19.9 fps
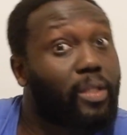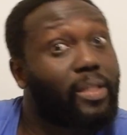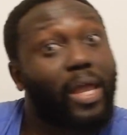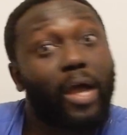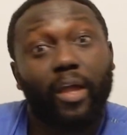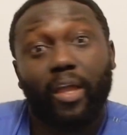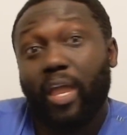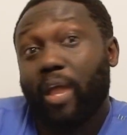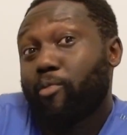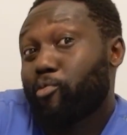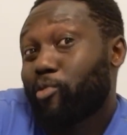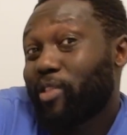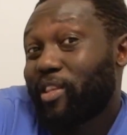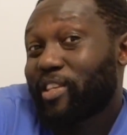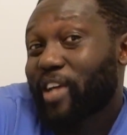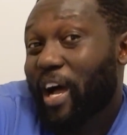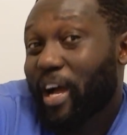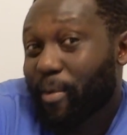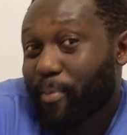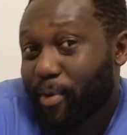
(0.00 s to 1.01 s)
Now, I can't
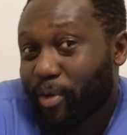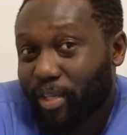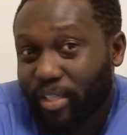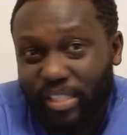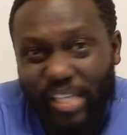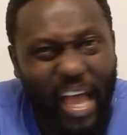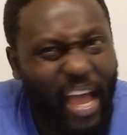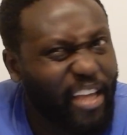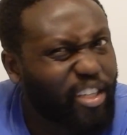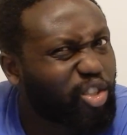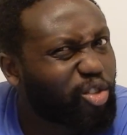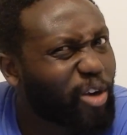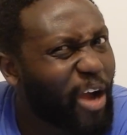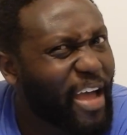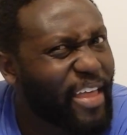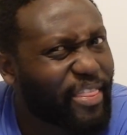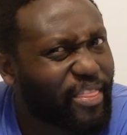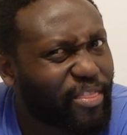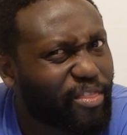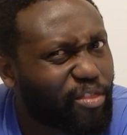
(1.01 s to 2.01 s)
really talk about this. I
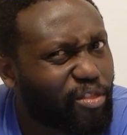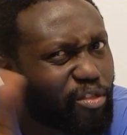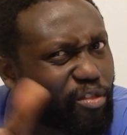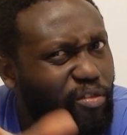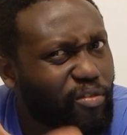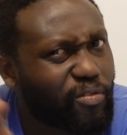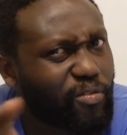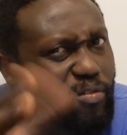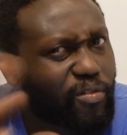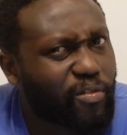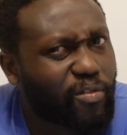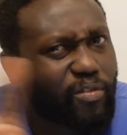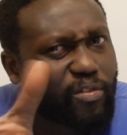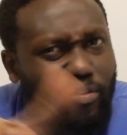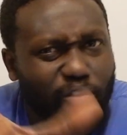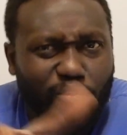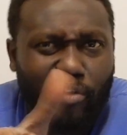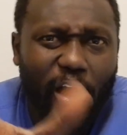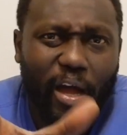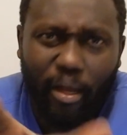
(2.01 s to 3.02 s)
tried
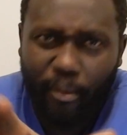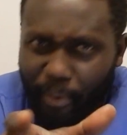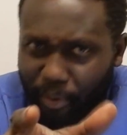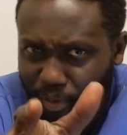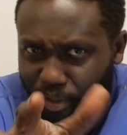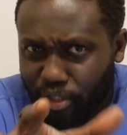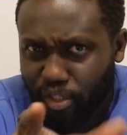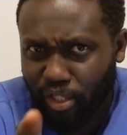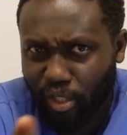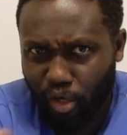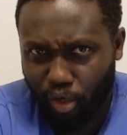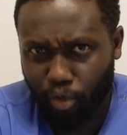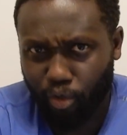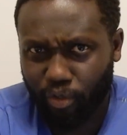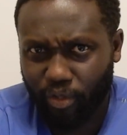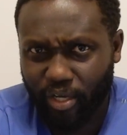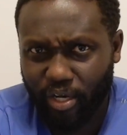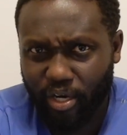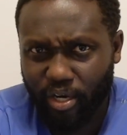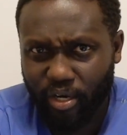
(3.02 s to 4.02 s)
to talk about this
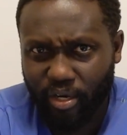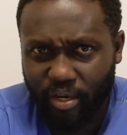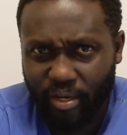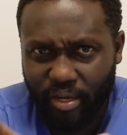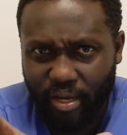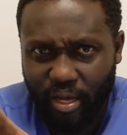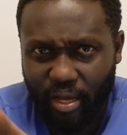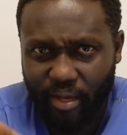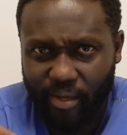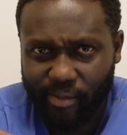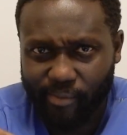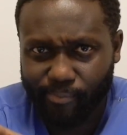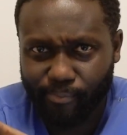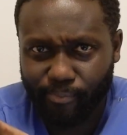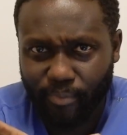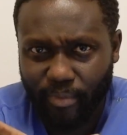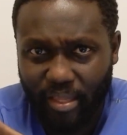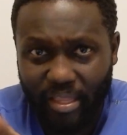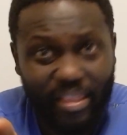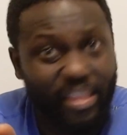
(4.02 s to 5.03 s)
earlier, um,
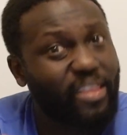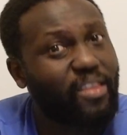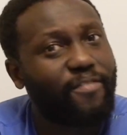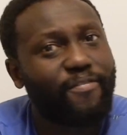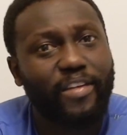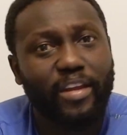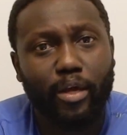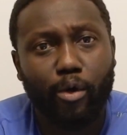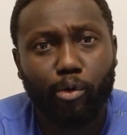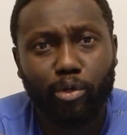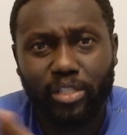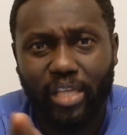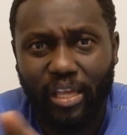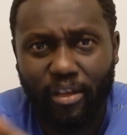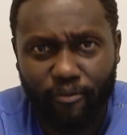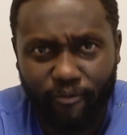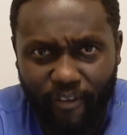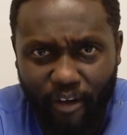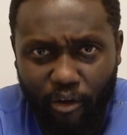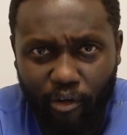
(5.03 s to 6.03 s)
and then the video was
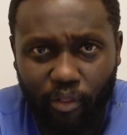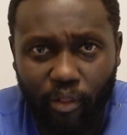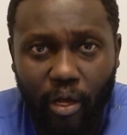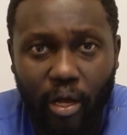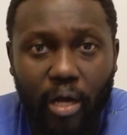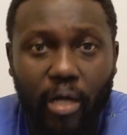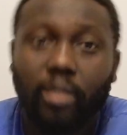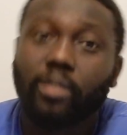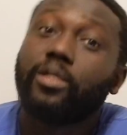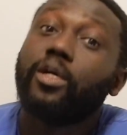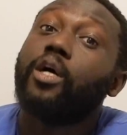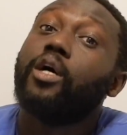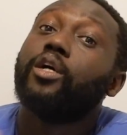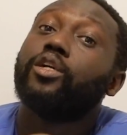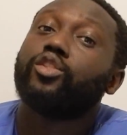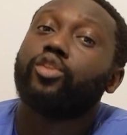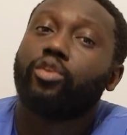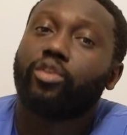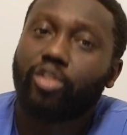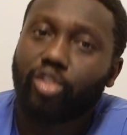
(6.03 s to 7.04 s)
getting very long,
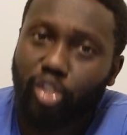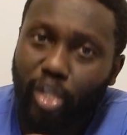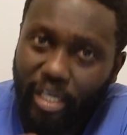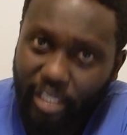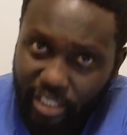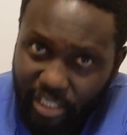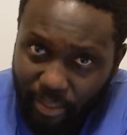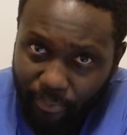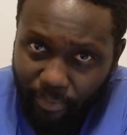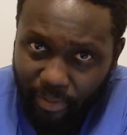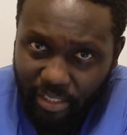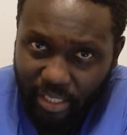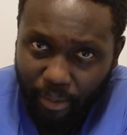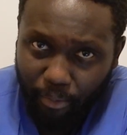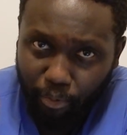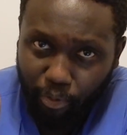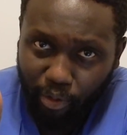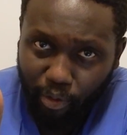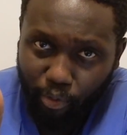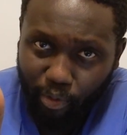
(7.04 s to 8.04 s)
so I'm gonna try to sum this
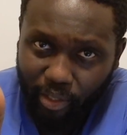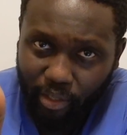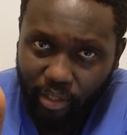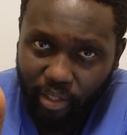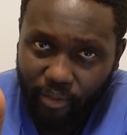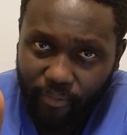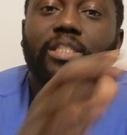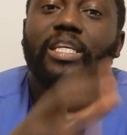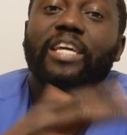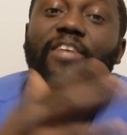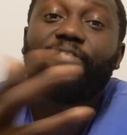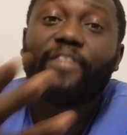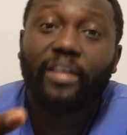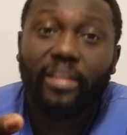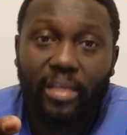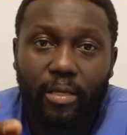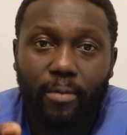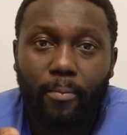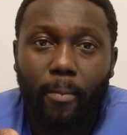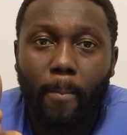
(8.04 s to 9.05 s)
up really quickly.
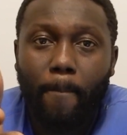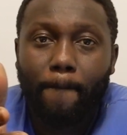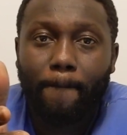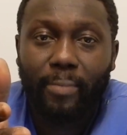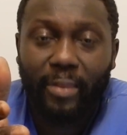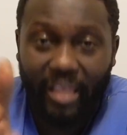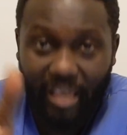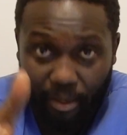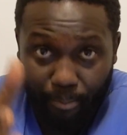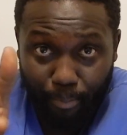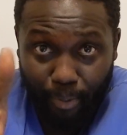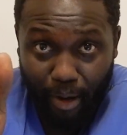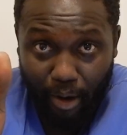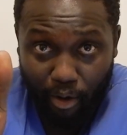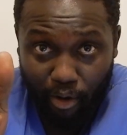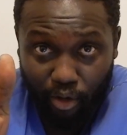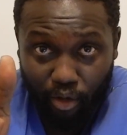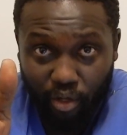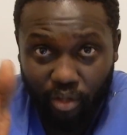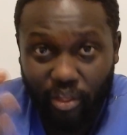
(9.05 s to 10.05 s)
Defunding Planned
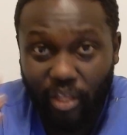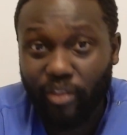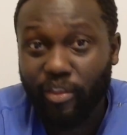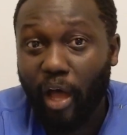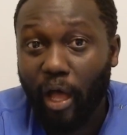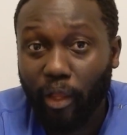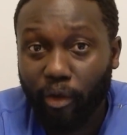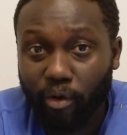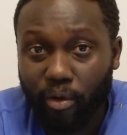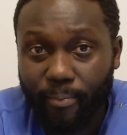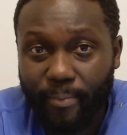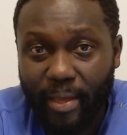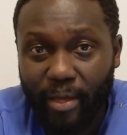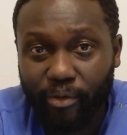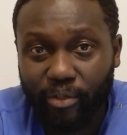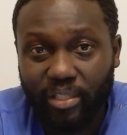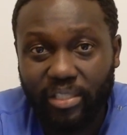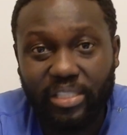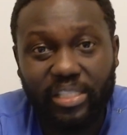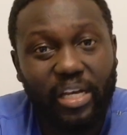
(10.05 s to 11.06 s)
Parenthood, the dollar
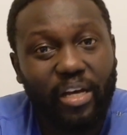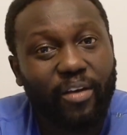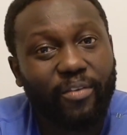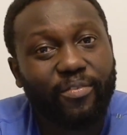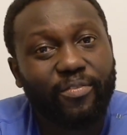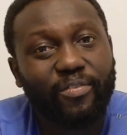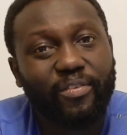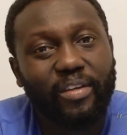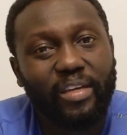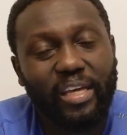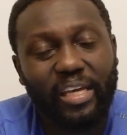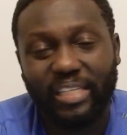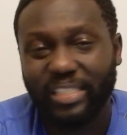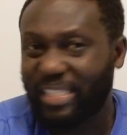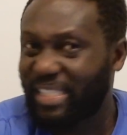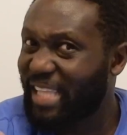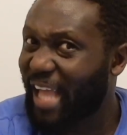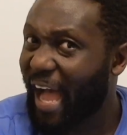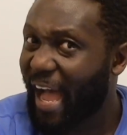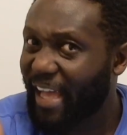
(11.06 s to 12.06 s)
amount itself,
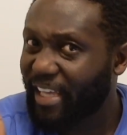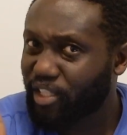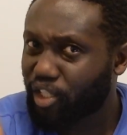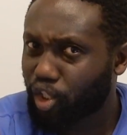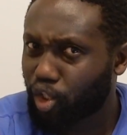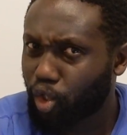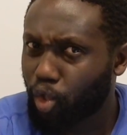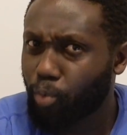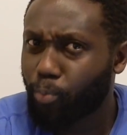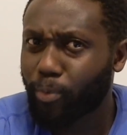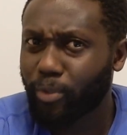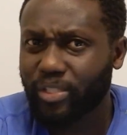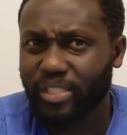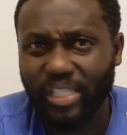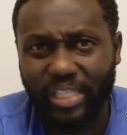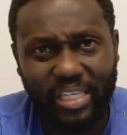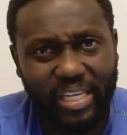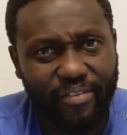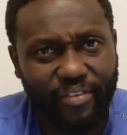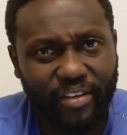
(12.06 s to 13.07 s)
is not super
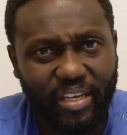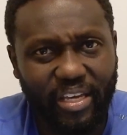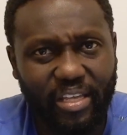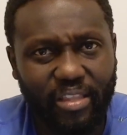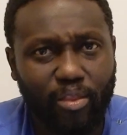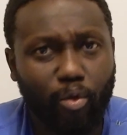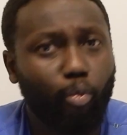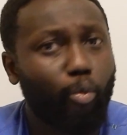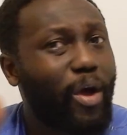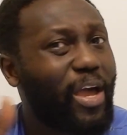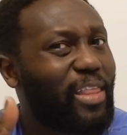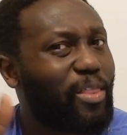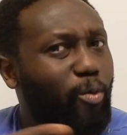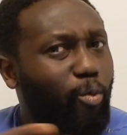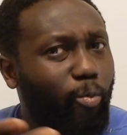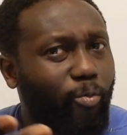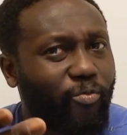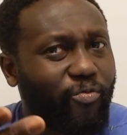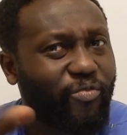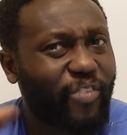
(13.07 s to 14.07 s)
significant the way
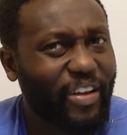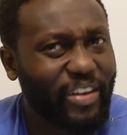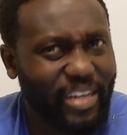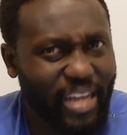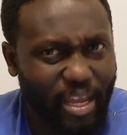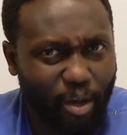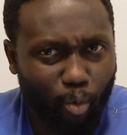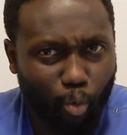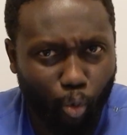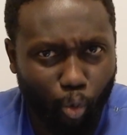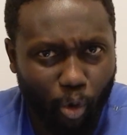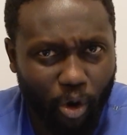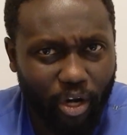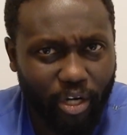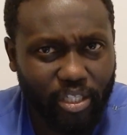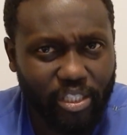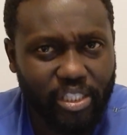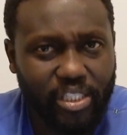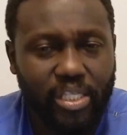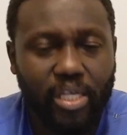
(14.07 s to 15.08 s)
the funding
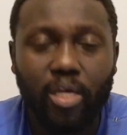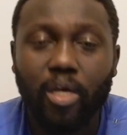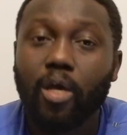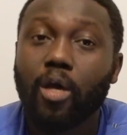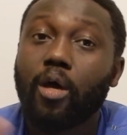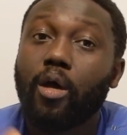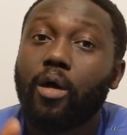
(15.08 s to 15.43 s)
works.